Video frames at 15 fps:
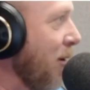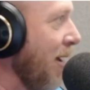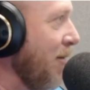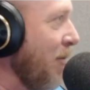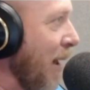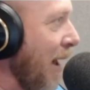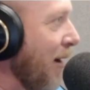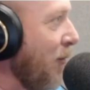As a
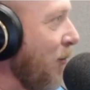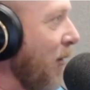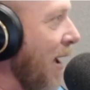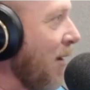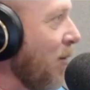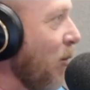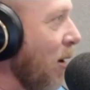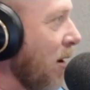matter of
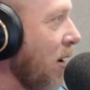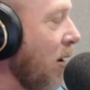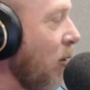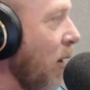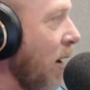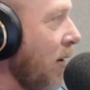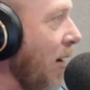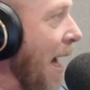fact, want to go to
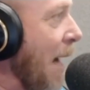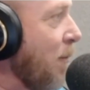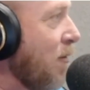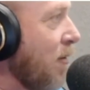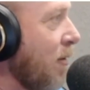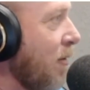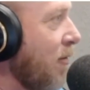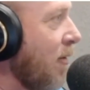Red
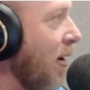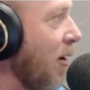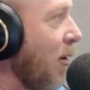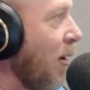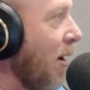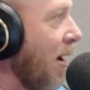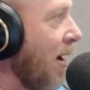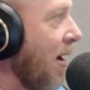Lobster. So
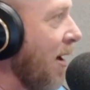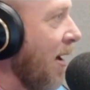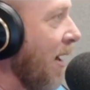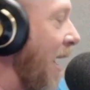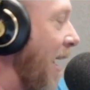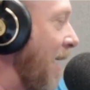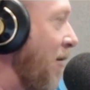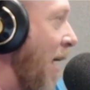uh,
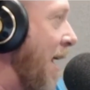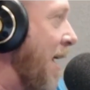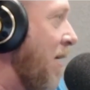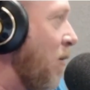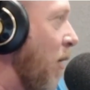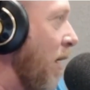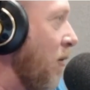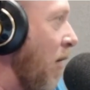I like
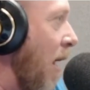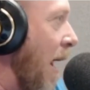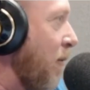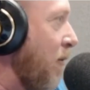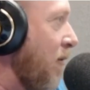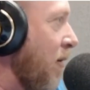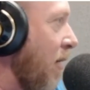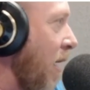Red
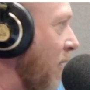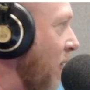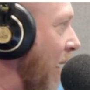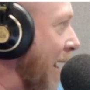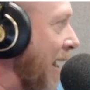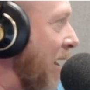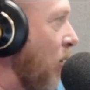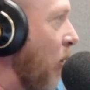Lobster. I
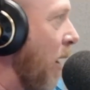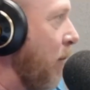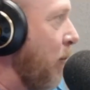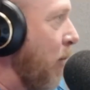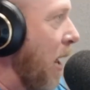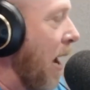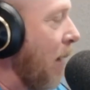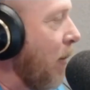like it quite a
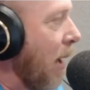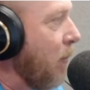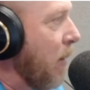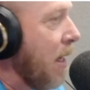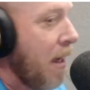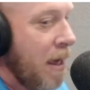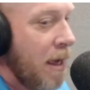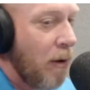bit. I might
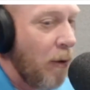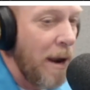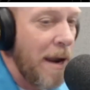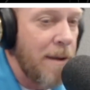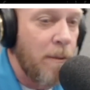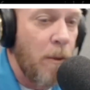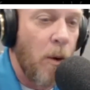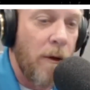be
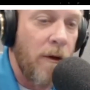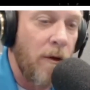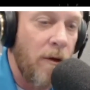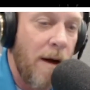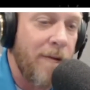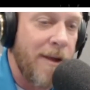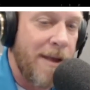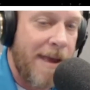leaning more in the
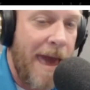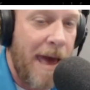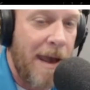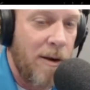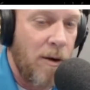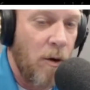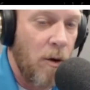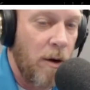love it
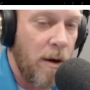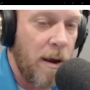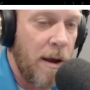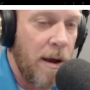category.